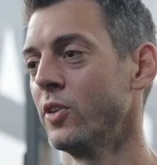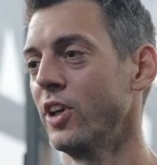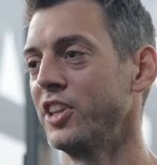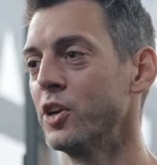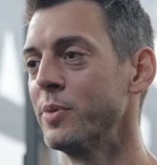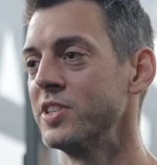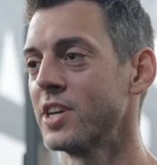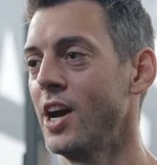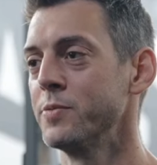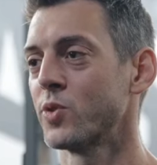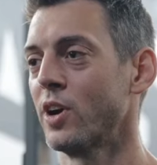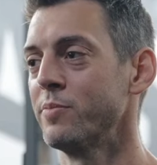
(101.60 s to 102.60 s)
Like there have been
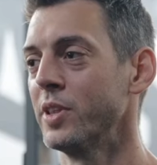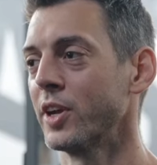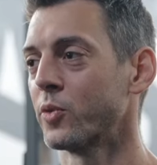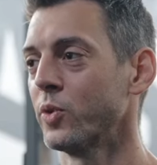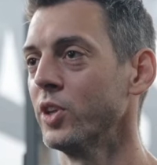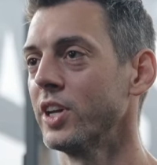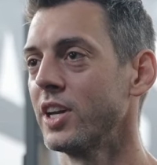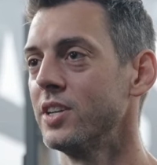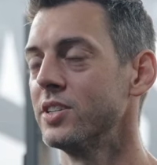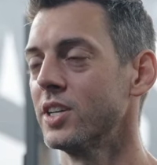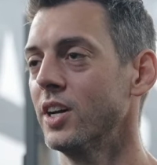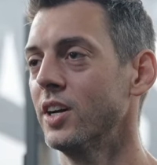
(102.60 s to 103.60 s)
times where I've been like really
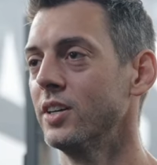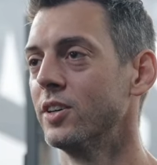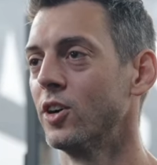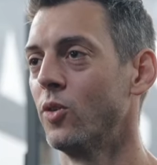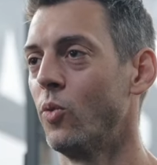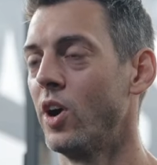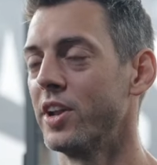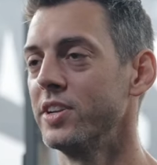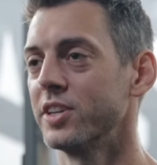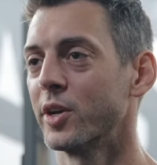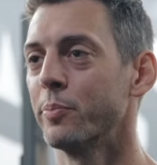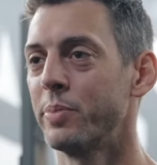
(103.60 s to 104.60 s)
into wanting
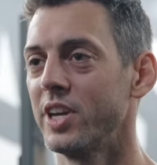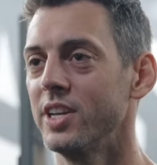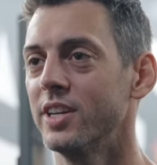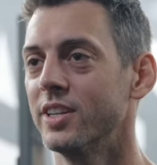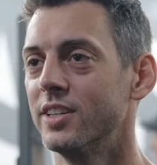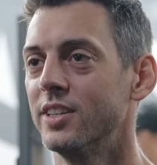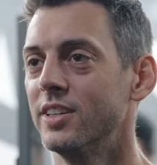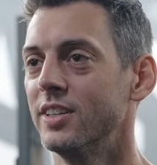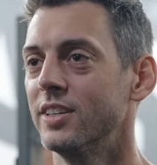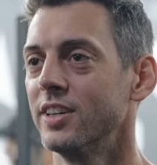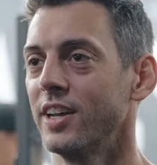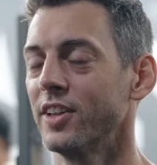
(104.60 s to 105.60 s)
to compete
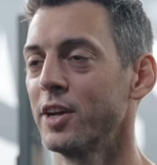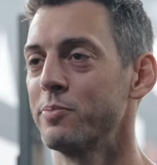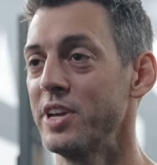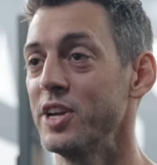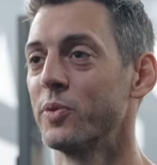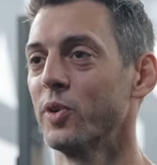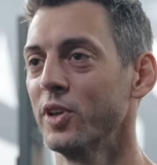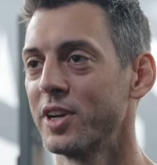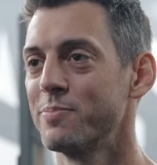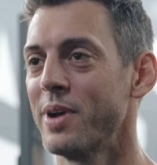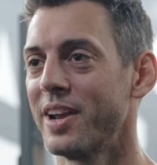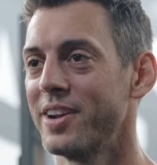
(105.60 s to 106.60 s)
and like being really
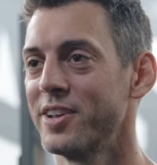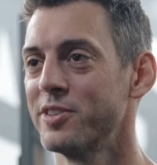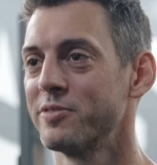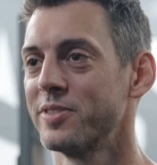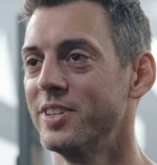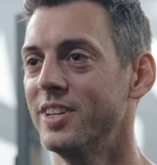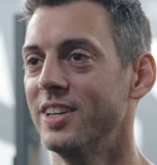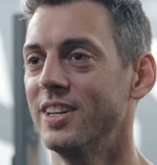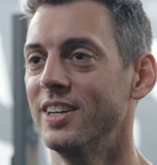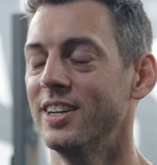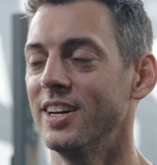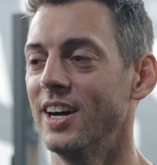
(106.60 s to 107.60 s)
competitive
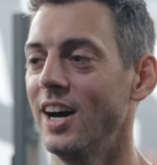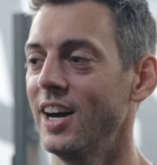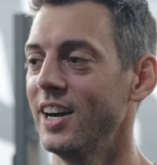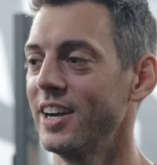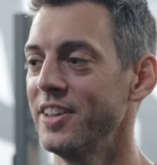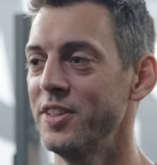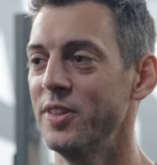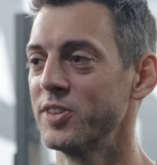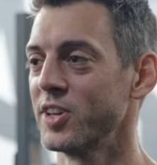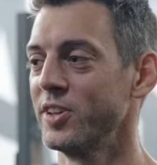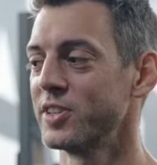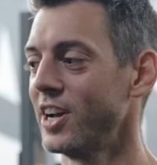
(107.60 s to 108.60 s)
uh, and then
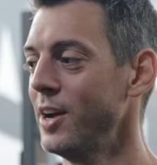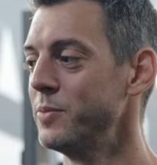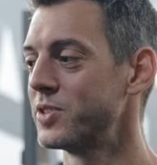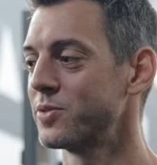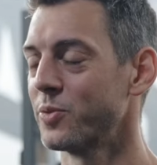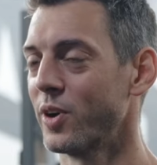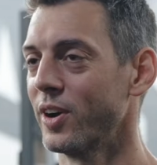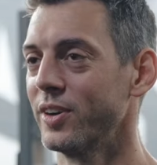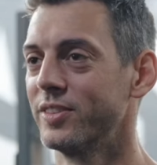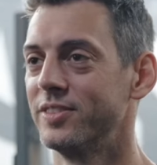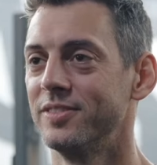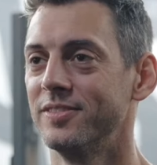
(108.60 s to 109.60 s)
there's other times
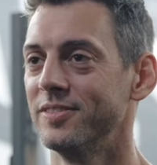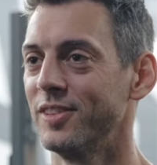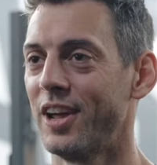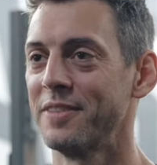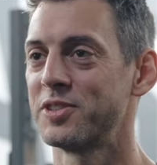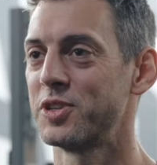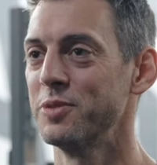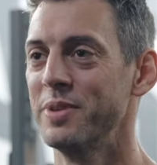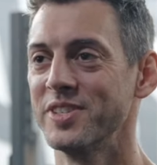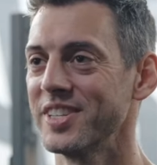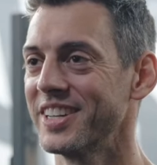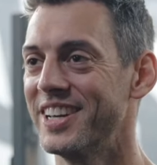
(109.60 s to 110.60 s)
where life's too busy,